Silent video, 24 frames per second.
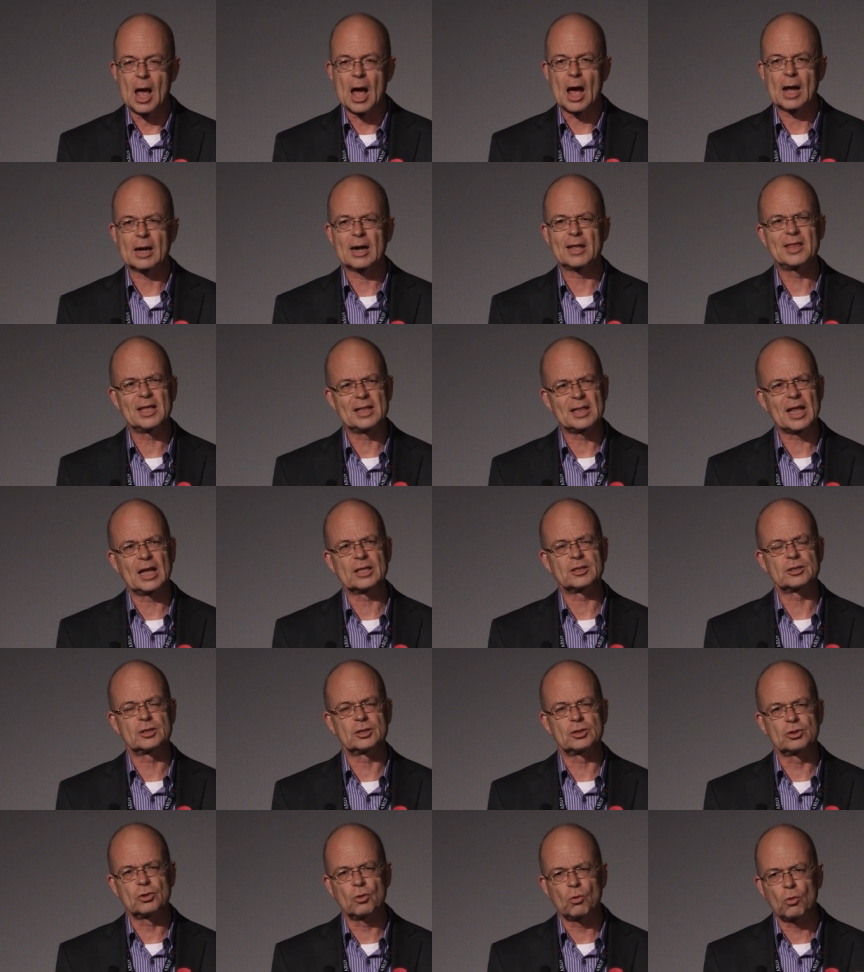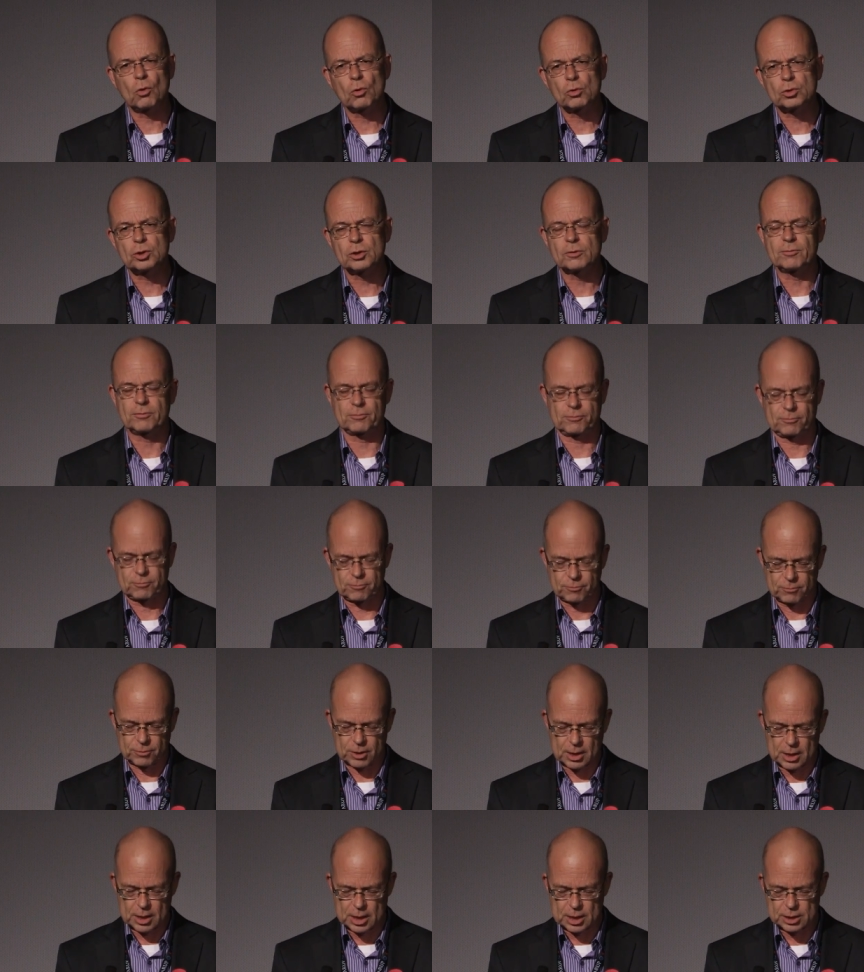And I think that sort of
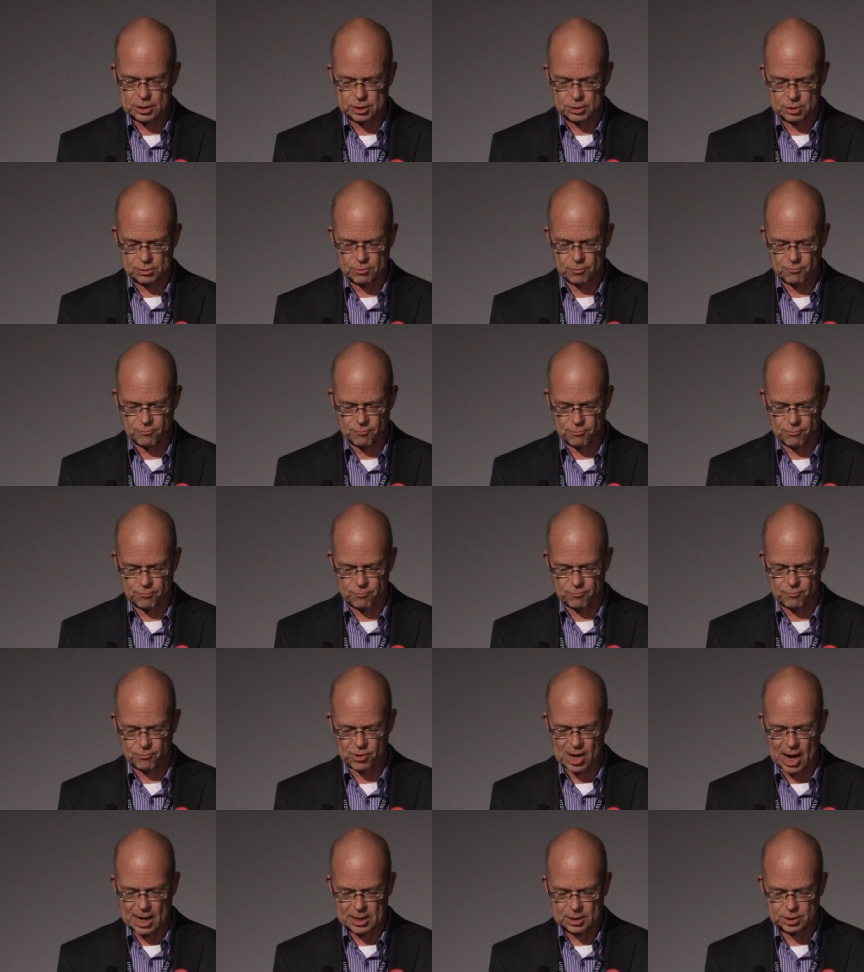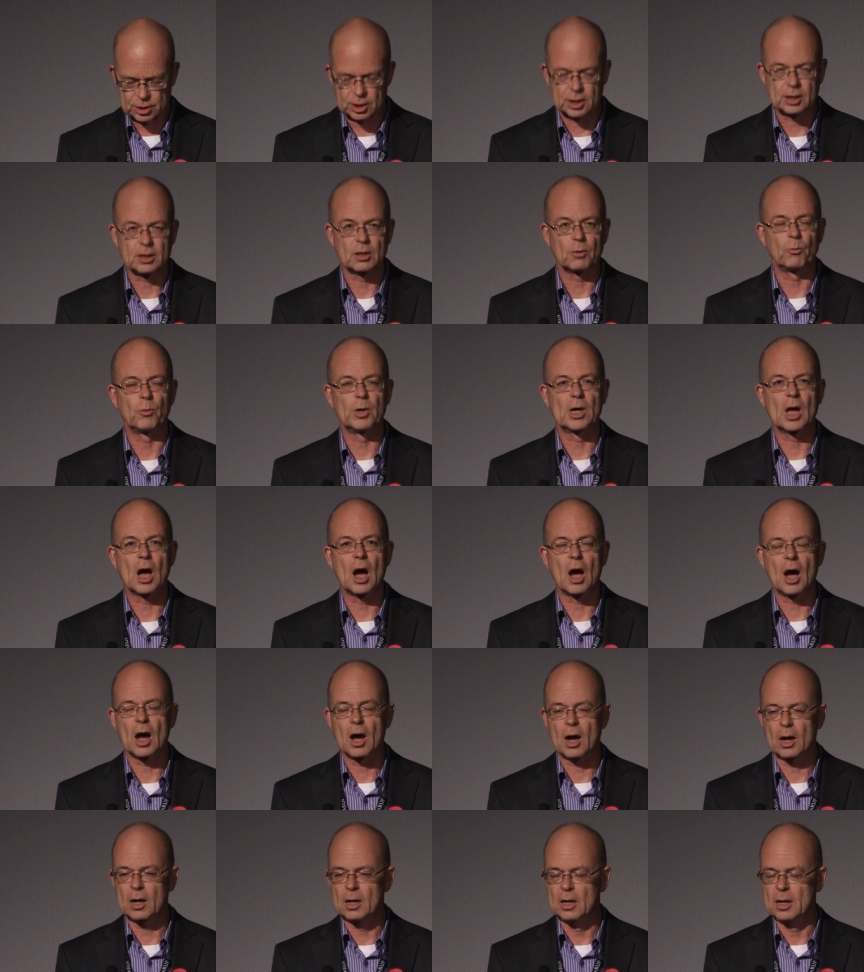is reality, that we
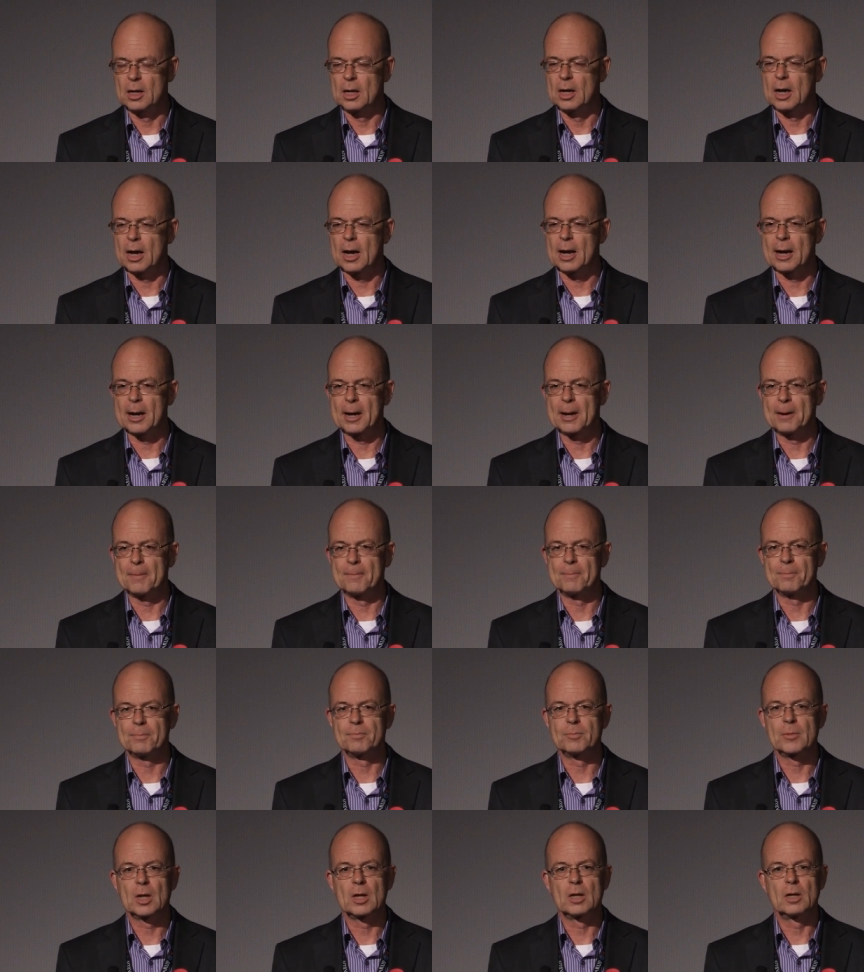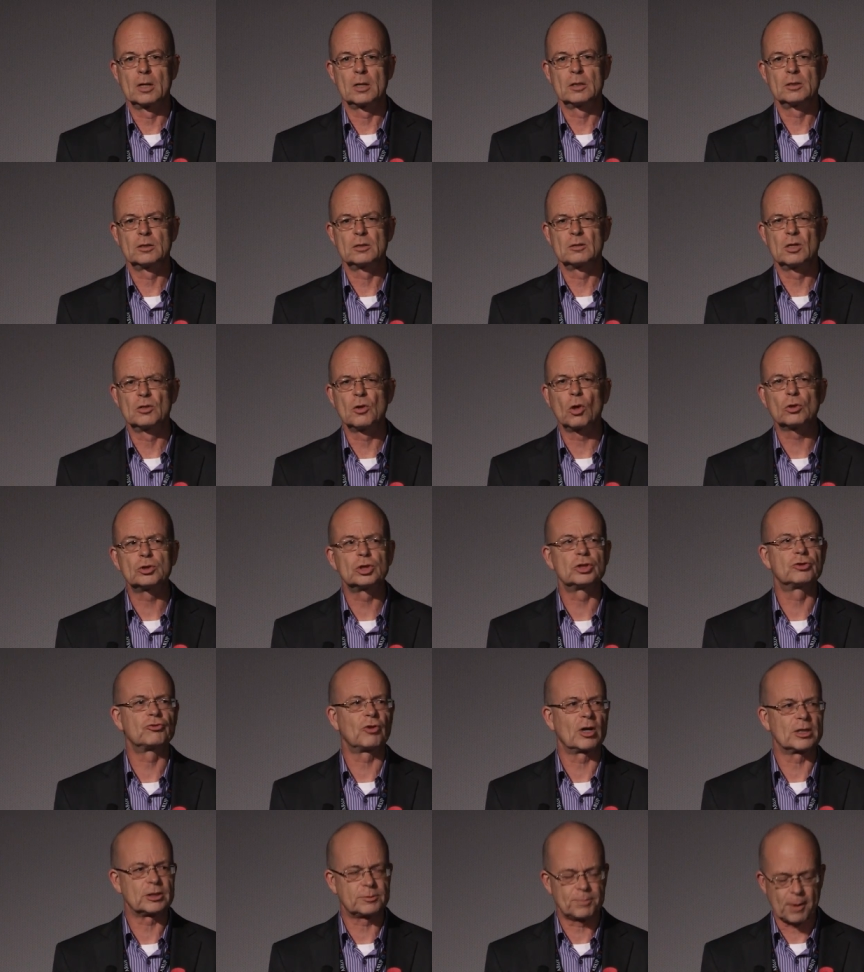are not as
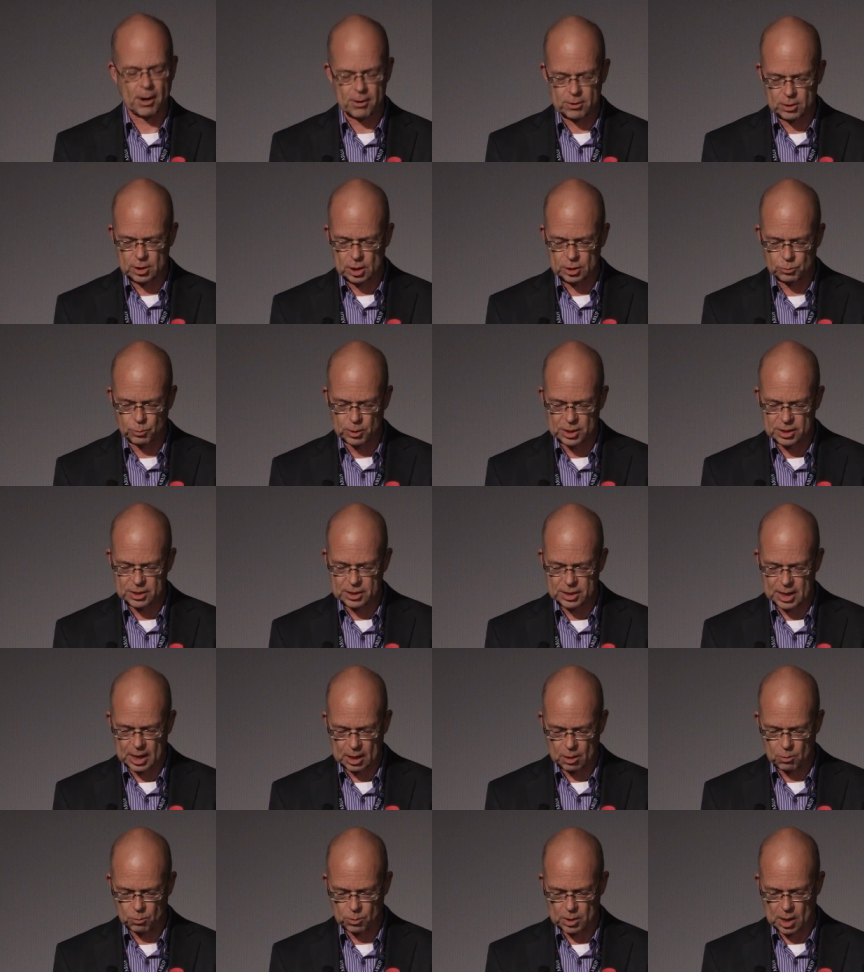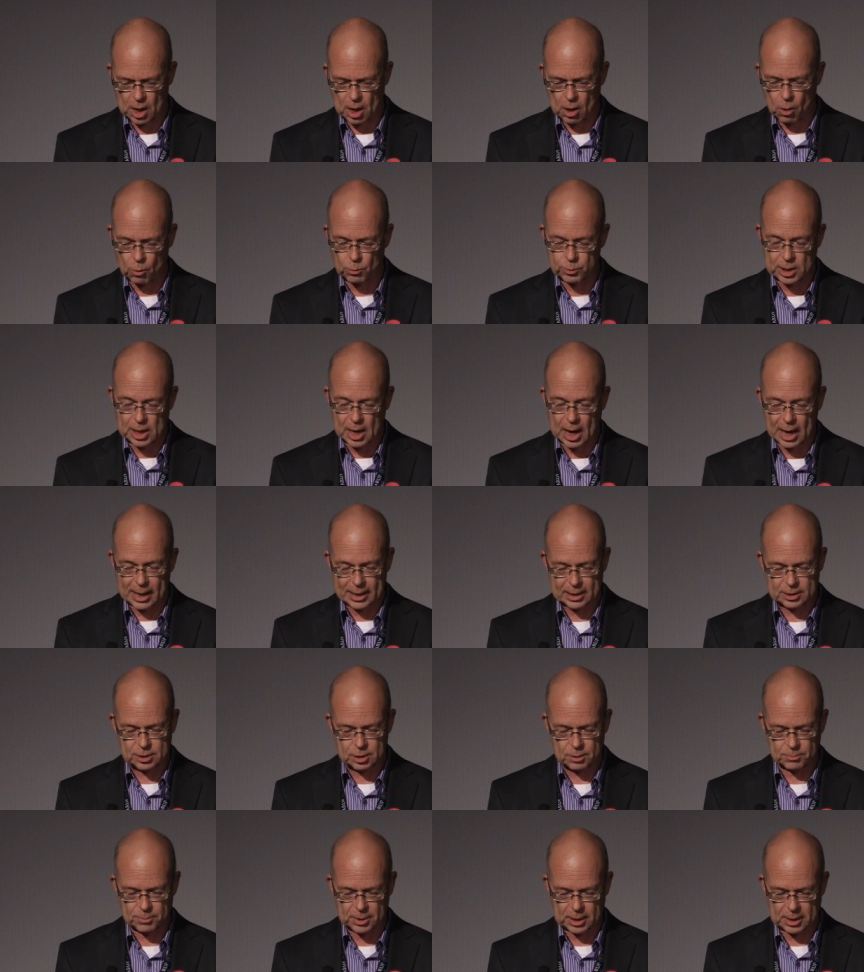transparent as we think we are or we'd
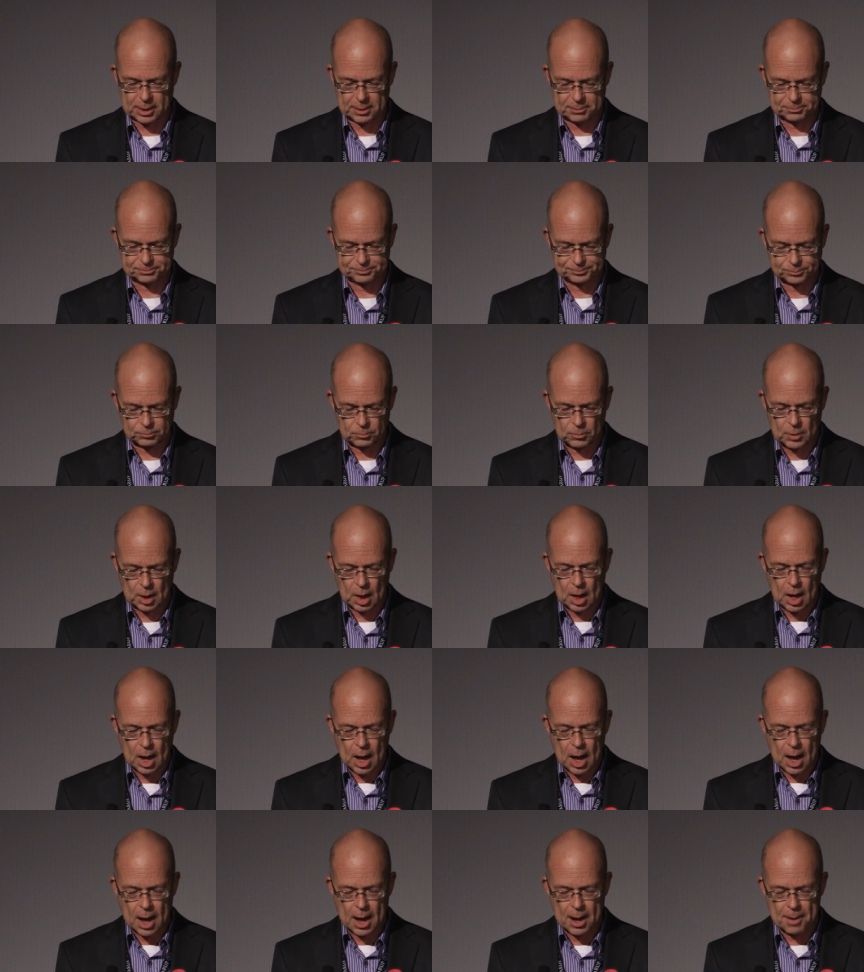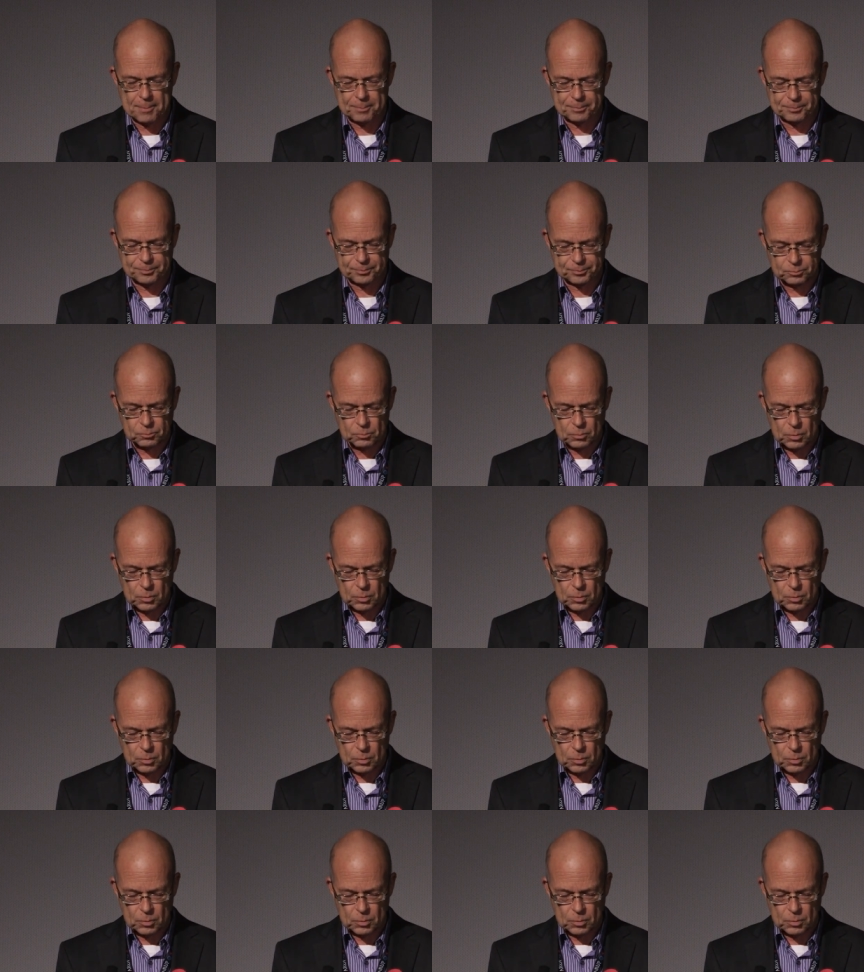like to be. And